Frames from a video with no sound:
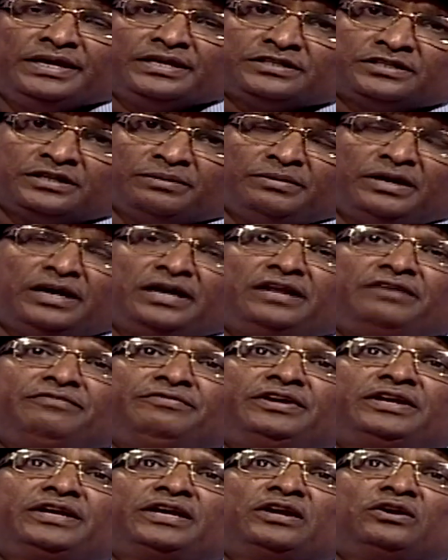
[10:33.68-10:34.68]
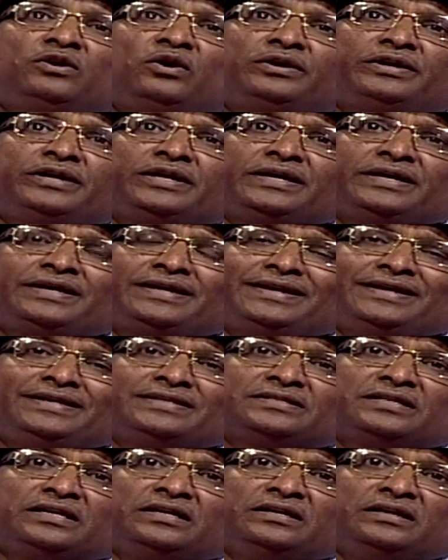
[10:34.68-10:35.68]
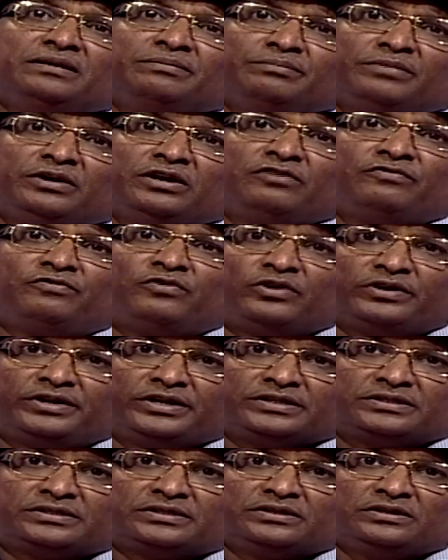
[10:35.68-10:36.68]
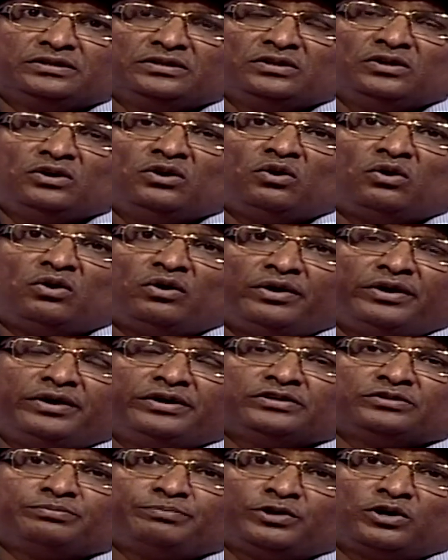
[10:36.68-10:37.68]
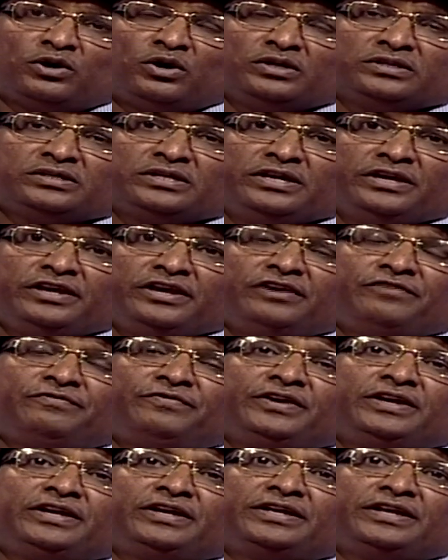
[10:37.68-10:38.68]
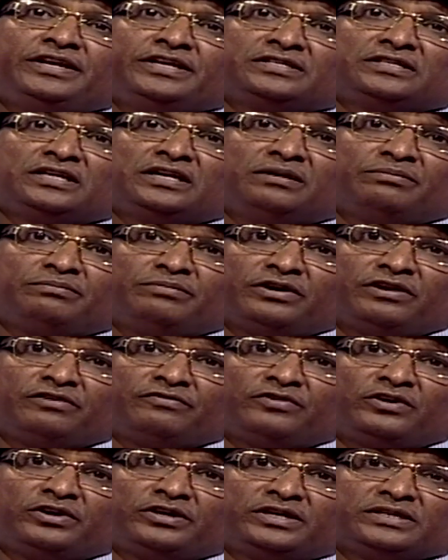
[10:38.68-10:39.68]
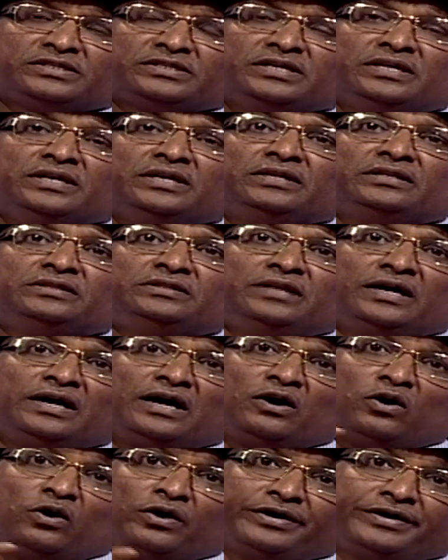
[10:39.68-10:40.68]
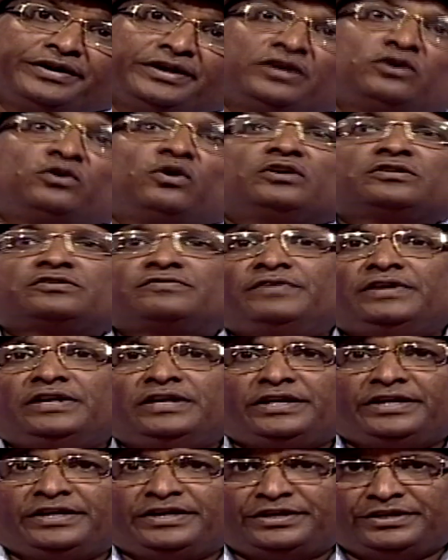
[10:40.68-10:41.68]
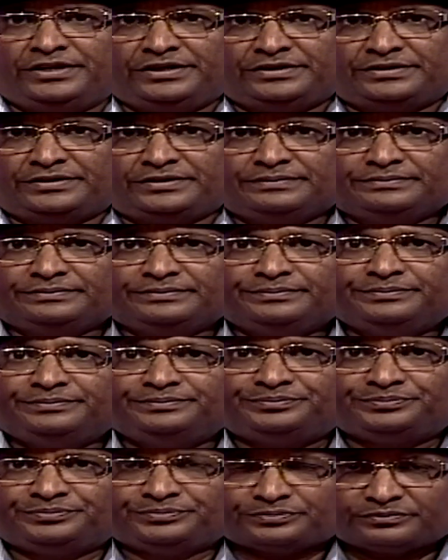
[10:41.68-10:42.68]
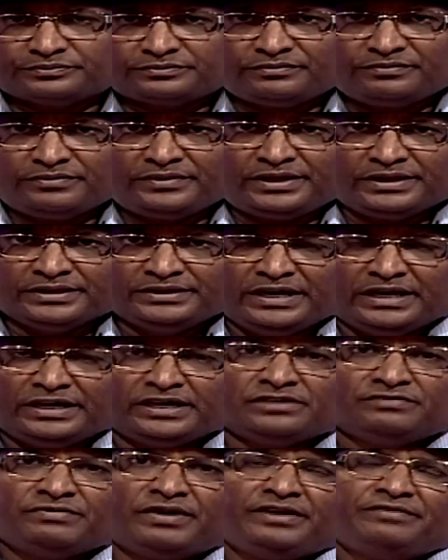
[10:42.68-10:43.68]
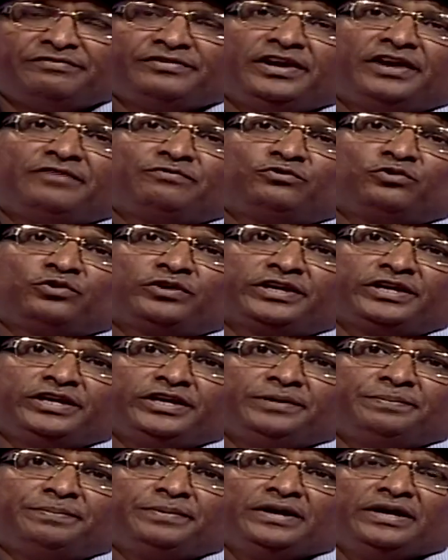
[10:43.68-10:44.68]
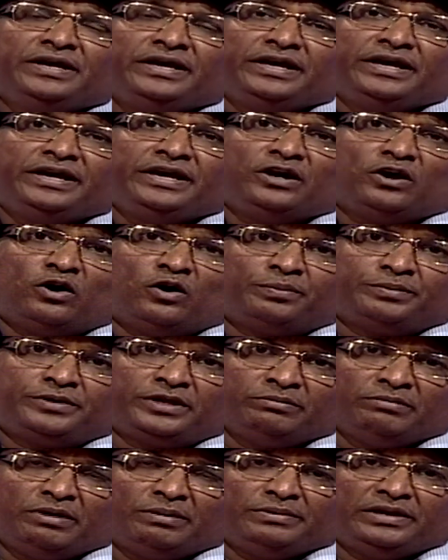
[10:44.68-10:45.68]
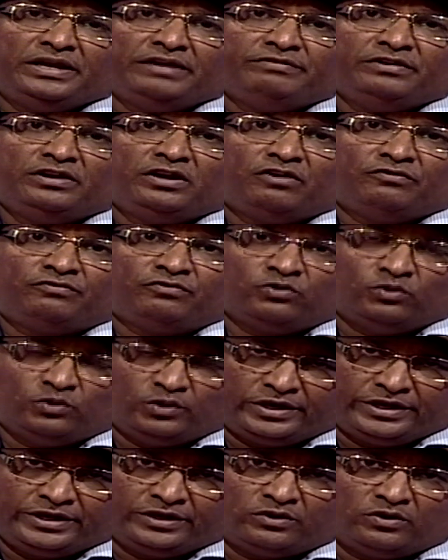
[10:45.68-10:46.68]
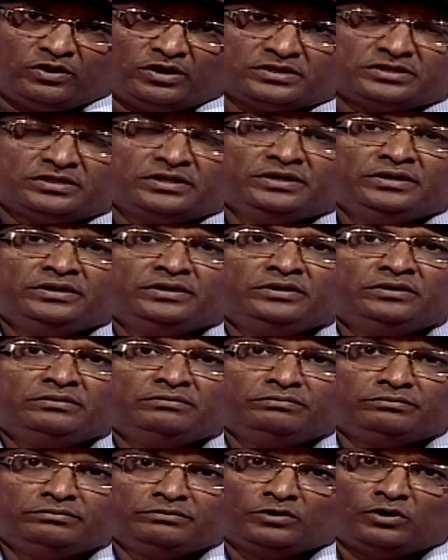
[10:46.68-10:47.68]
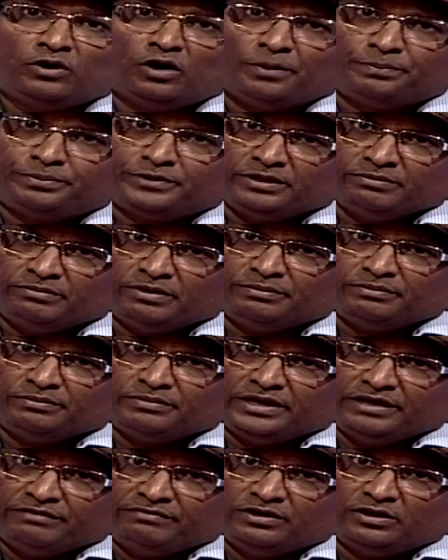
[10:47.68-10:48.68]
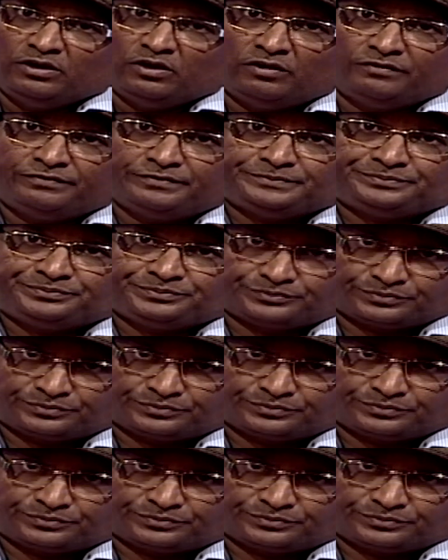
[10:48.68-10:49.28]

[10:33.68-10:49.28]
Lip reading: Similarly, we cannot increase the number of orders, or because if we increase the number of orders, the ordering cost will increase. That is why we have to keep a optimum level of holding cost, optimum level of